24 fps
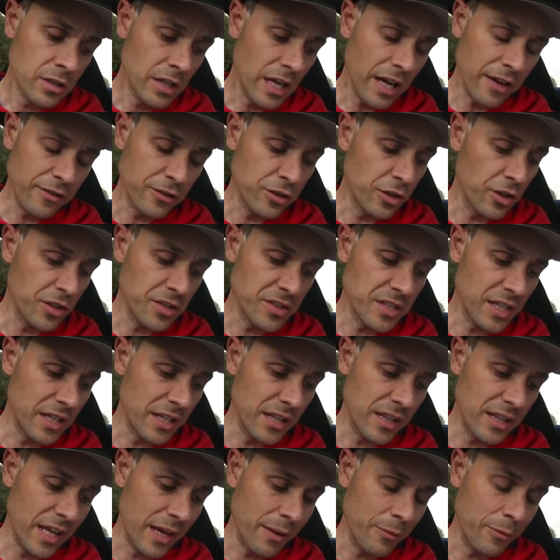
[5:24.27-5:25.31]
Haven't noticed any
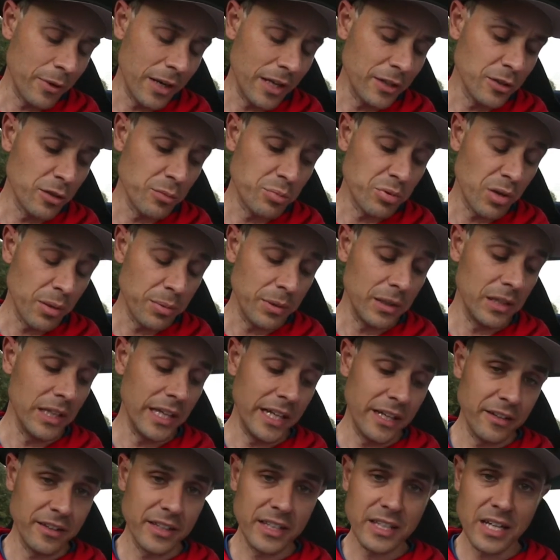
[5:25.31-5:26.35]
of them. When I do a proper
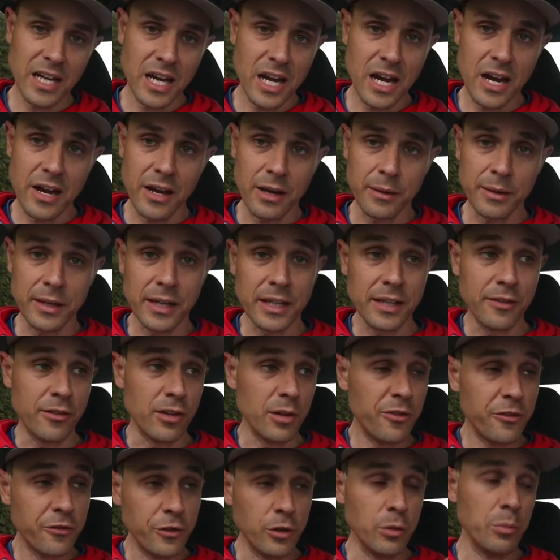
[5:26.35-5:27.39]
clean on the car, and I'm going to give it a
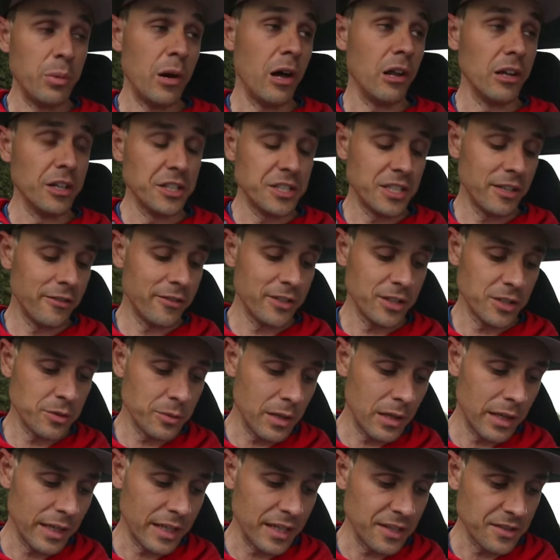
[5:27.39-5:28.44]
full polish and everything as
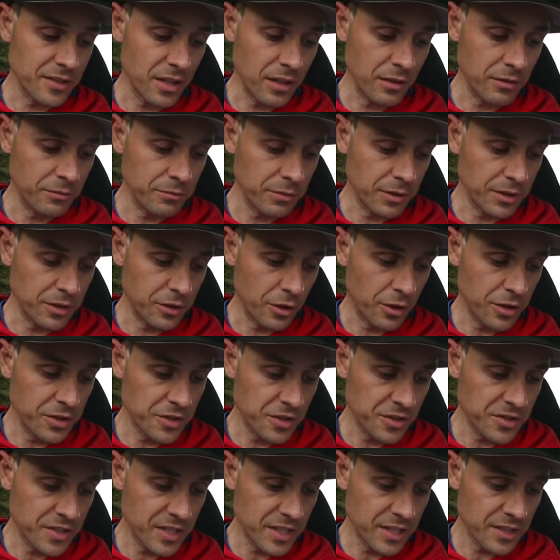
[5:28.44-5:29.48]
well, I guess I'll notice
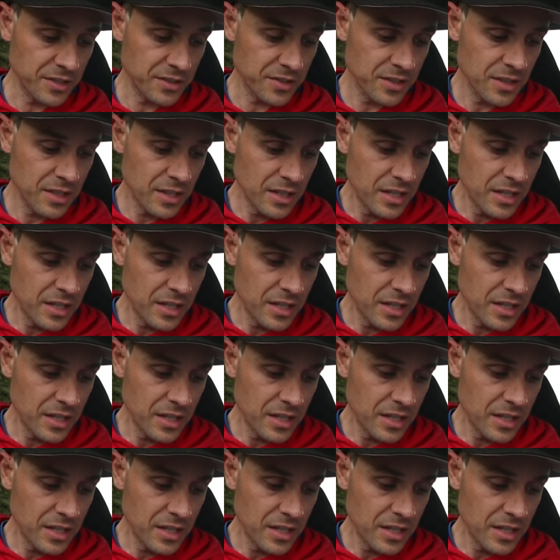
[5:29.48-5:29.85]
those things.